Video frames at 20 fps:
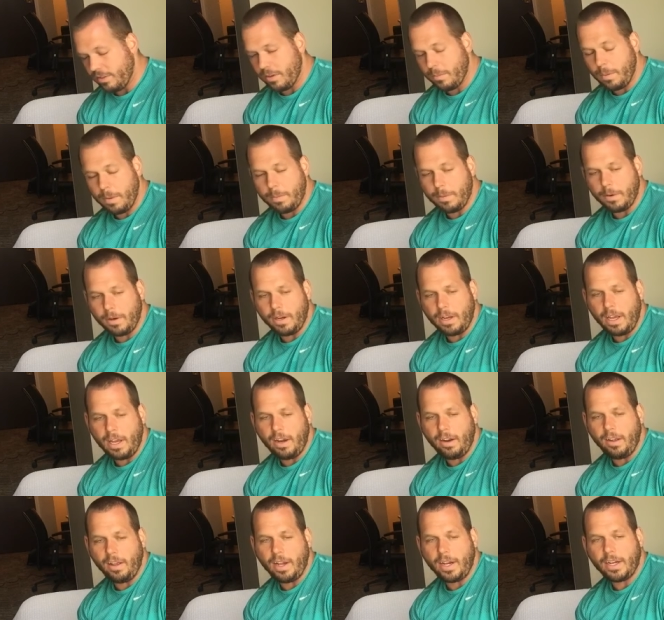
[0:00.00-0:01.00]
so people
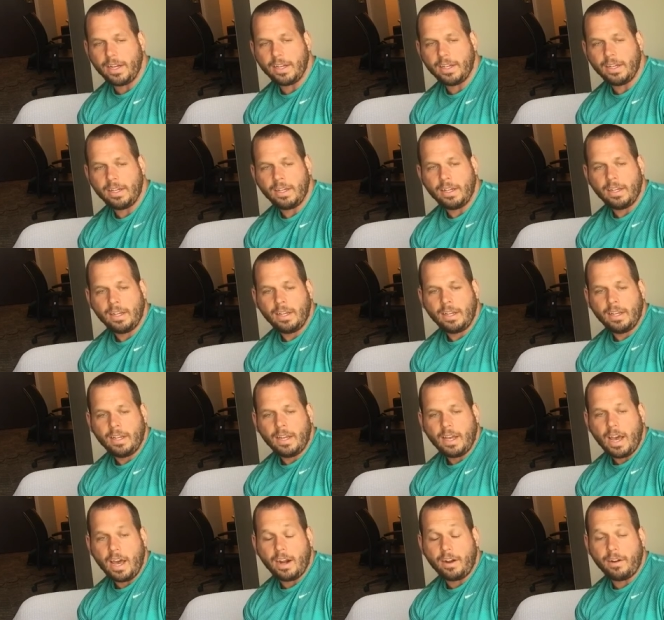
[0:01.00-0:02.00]
get like,
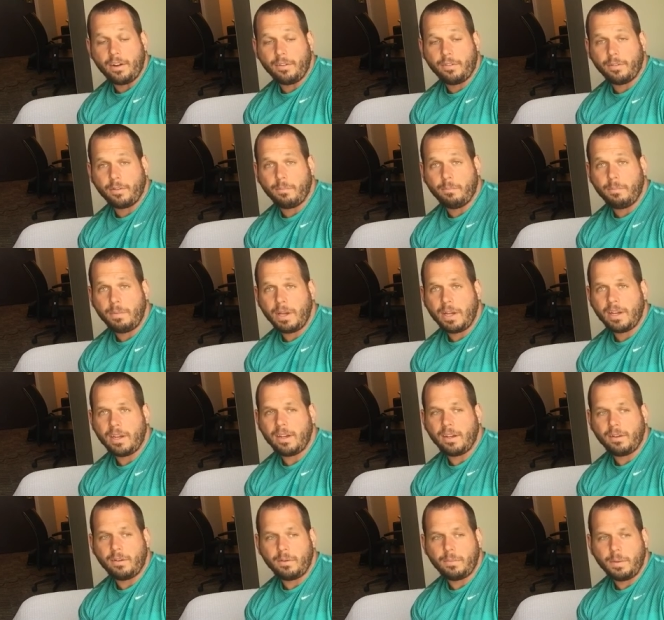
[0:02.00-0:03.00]
I don't know, for
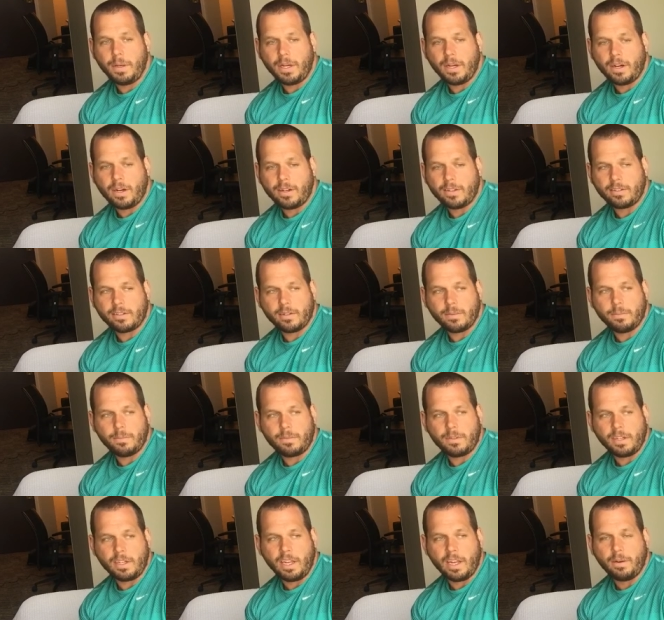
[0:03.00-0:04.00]
me it would be
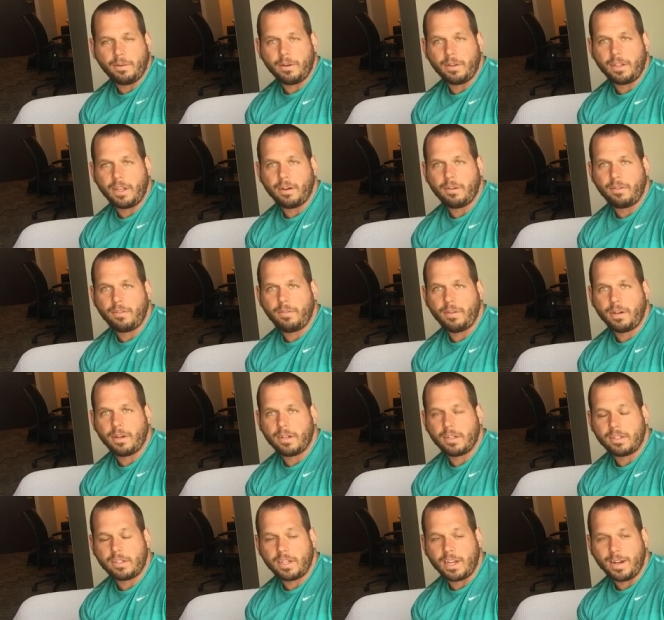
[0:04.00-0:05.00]
awesome to get one that would fit
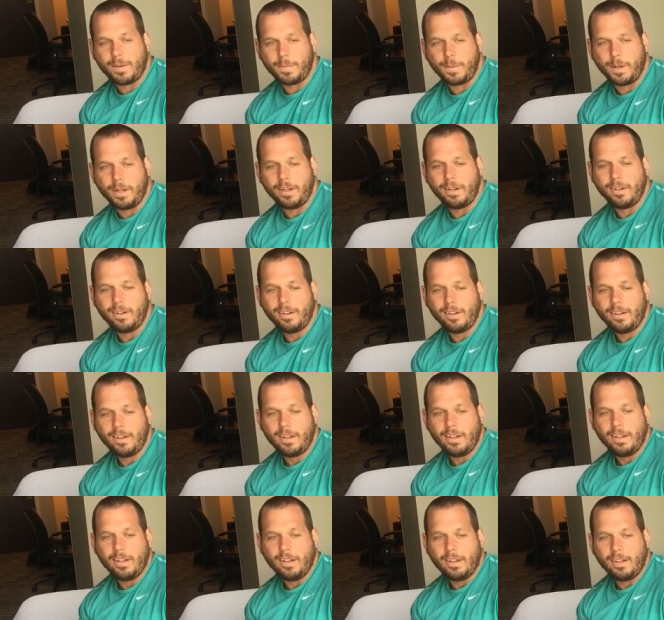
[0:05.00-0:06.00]
on a shot put.
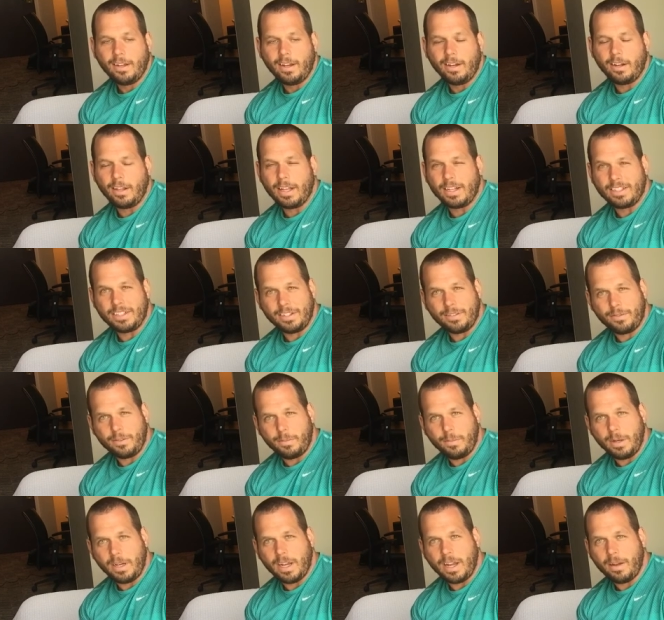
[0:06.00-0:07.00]
I know that's just for
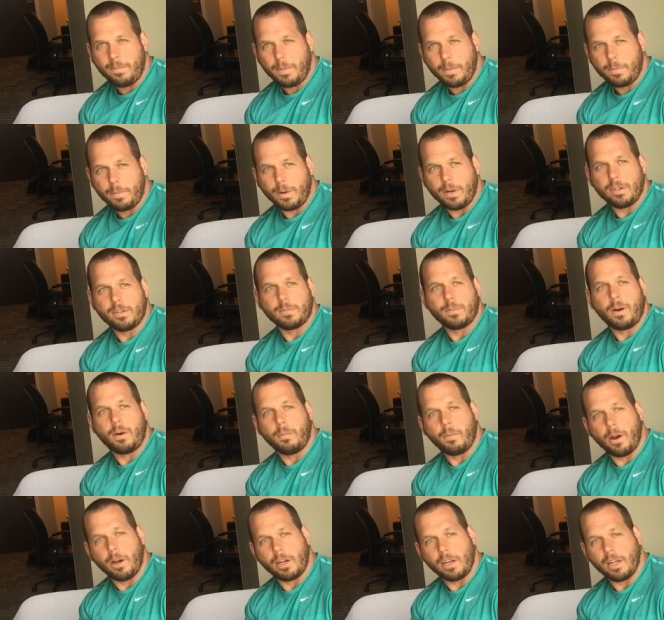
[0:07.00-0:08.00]
me, I'm a pretty small
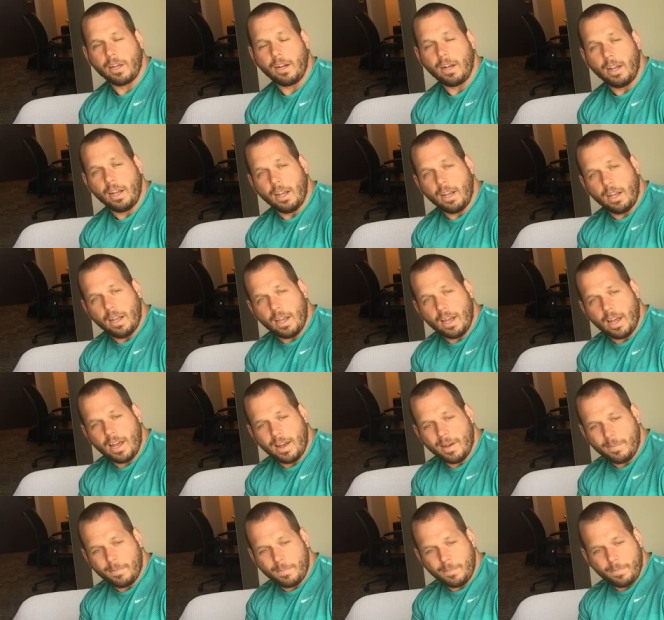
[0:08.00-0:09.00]
market.
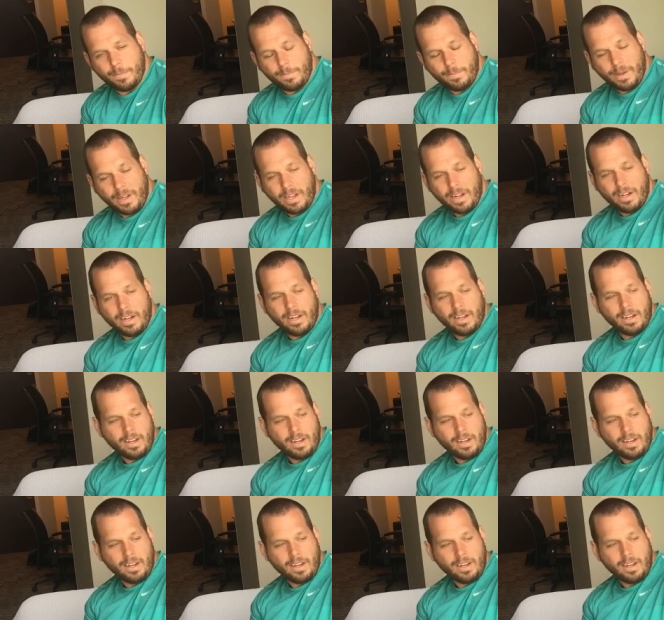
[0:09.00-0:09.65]
Um, but